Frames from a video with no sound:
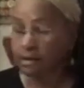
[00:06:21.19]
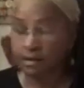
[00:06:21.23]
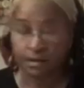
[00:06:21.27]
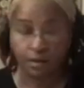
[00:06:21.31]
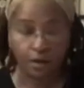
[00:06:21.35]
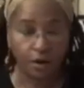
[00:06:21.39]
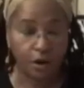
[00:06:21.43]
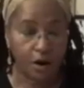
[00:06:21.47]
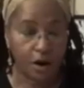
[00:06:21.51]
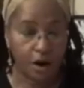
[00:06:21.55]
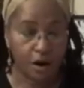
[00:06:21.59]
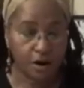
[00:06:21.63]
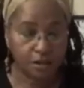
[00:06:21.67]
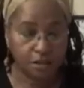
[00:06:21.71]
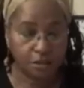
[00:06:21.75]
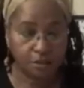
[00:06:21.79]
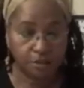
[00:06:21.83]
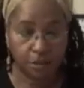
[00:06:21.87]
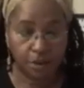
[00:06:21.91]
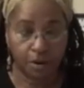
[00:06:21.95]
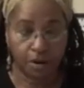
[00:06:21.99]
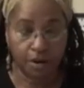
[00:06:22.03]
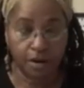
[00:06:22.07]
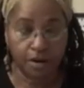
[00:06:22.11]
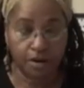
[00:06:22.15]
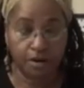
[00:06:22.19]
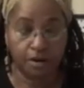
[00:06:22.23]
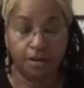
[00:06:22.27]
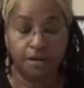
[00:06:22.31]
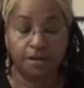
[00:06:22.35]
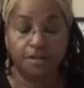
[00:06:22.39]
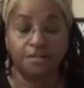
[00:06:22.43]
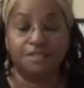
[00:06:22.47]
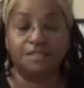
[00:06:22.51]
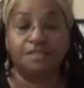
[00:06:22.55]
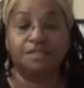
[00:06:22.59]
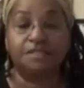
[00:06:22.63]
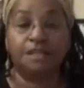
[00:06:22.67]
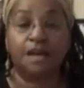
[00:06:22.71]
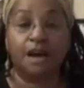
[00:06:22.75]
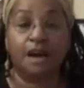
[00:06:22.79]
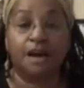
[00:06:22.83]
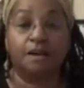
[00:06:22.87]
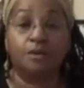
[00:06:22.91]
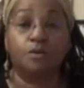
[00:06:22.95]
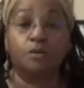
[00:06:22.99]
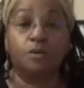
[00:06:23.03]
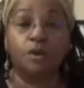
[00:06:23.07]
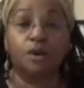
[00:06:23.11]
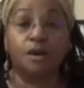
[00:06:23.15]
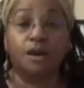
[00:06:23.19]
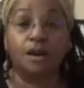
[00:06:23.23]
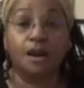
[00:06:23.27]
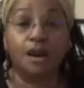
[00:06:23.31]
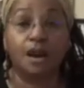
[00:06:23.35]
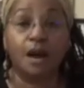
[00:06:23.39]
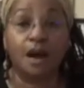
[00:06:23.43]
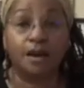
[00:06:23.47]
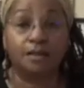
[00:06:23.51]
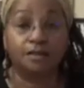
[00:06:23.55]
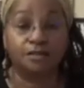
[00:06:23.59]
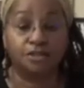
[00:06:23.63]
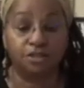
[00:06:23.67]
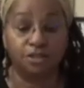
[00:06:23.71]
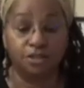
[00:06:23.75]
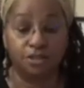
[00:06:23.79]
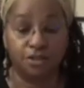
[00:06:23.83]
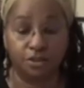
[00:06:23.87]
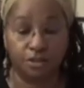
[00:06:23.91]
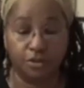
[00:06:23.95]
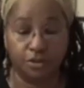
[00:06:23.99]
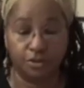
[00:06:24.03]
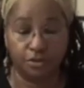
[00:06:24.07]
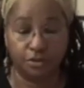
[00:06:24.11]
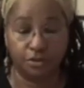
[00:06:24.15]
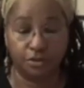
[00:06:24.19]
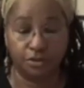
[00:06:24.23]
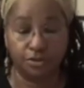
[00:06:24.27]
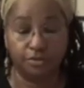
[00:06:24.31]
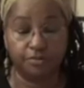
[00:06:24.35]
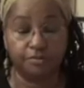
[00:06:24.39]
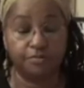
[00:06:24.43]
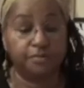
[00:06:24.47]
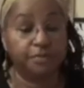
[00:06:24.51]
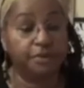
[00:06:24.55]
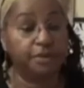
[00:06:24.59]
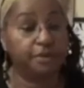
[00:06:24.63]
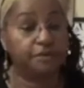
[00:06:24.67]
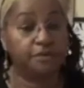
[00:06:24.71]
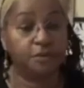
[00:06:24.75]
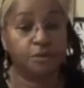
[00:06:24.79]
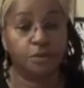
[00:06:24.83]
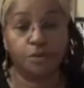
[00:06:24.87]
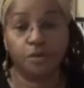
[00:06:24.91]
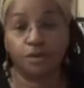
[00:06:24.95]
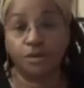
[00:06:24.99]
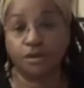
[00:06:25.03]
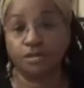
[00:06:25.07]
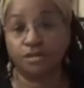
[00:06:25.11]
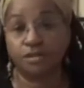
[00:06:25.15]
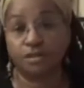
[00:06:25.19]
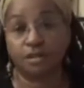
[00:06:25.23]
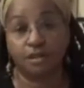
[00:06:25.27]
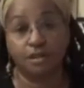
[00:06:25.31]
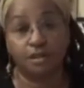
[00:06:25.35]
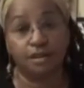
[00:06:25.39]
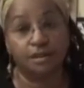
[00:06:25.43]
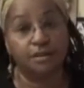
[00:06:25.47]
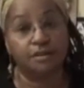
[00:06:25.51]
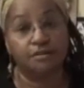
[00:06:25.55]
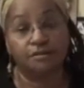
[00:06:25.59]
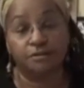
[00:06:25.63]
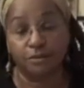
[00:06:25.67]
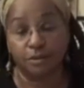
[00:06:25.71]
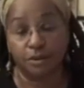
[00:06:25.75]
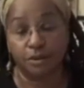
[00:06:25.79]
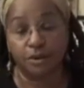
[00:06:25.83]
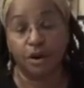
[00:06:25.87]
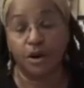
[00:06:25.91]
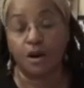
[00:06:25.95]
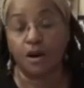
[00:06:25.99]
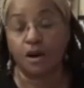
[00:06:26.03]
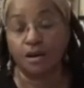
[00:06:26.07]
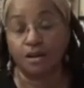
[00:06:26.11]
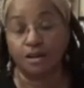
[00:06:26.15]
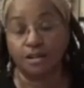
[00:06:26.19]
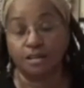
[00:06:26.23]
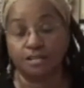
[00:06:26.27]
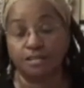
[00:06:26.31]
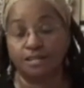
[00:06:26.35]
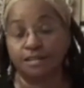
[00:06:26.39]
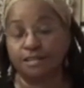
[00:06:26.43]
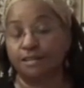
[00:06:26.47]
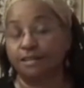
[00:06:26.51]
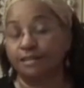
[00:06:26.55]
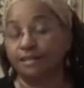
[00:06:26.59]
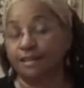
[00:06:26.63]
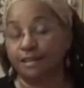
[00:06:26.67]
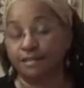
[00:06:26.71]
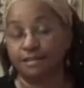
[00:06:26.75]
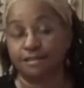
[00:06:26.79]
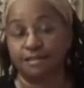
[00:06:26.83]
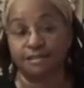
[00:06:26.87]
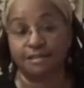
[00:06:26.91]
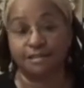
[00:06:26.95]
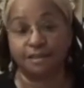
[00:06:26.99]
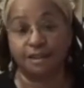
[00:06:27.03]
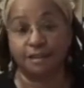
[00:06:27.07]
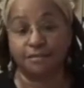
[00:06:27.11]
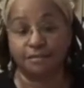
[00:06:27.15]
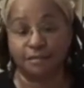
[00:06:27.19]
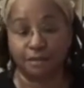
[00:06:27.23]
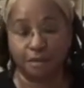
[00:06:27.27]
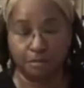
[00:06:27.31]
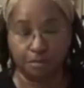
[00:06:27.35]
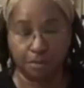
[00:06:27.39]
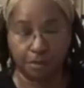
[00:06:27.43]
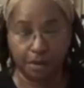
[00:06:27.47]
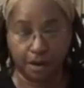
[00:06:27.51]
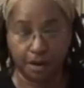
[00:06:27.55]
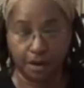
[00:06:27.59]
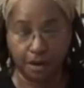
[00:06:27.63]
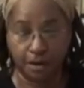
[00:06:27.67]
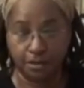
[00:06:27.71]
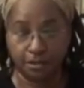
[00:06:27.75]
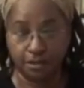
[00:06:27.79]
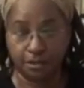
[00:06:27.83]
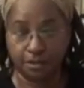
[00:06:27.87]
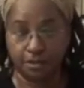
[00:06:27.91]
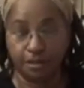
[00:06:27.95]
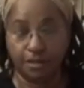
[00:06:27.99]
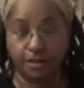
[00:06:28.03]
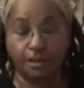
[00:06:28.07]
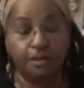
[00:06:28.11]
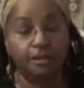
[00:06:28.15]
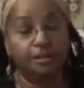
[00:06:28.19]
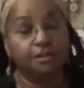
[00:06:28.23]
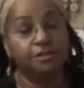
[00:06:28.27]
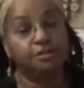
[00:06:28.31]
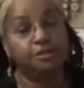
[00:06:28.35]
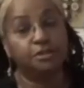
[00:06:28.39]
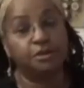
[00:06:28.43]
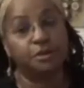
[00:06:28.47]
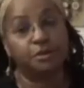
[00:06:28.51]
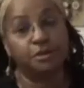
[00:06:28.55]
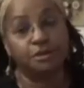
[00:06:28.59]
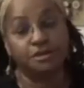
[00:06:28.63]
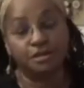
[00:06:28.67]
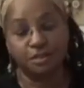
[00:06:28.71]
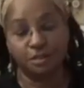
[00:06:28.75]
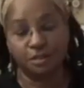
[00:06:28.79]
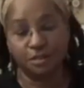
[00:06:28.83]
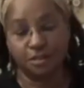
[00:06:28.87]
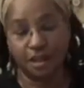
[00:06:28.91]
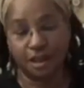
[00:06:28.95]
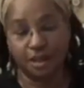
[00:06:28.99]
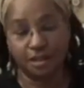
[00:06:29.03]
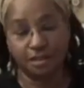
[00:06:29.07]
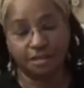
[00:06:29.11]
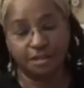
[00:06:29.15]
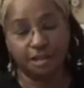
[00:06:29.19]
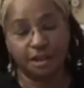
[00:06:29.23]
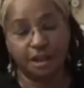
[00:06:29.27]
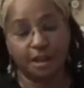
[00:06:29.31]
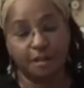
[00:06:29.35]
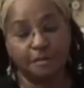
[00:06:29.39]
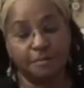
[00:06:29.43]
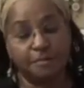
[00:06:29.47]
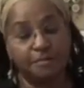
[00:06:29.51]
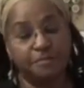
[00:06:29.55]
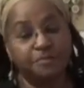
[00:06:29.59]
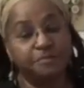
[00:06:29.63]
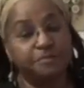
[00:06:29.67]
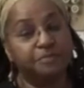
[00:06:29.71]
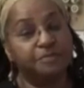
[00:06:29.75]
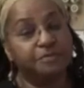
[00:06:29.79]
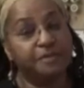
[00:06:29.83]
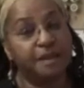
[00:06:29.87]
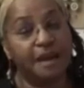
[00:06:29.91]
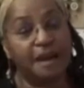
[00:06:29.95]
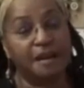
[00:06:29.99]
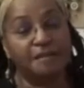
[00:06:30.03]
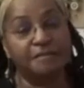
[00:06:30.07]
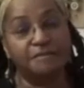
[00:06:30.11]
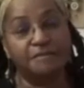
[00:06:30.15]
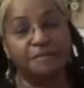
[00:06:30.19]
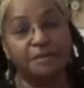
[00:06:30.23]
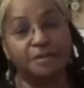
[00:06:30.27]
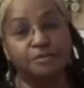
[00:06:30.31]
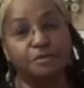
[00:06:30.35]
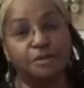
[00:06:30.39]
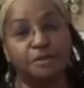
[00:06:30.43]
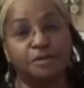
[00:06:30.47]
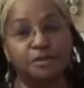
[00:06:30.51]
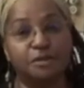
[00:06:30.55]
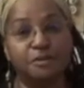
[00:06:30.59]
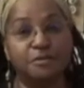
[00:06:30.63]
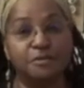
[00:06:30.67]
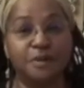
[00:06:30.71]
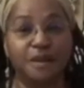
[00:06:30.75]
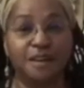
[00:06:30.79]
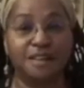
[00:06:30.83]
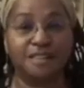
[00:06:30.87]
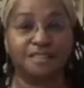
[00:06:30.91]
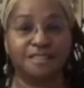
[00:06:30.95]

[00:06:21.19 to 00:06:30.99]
The hardest part is deciding what not to use. And of course, for an artist, that's a definite plus. So until next time, have fun with your rain